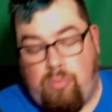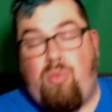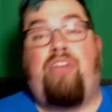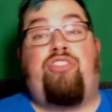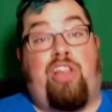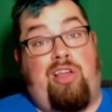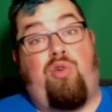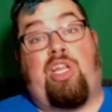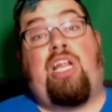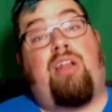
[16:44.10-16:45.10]
If you like
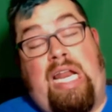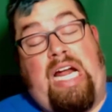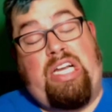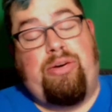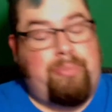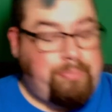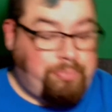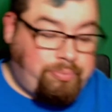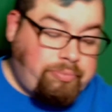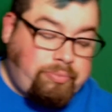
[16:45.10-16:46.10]
coconut, and I do.
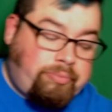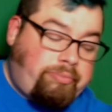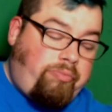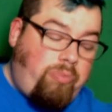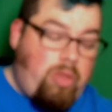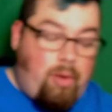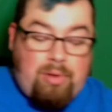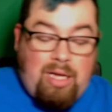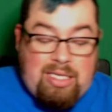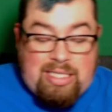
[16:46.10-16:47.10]
Let's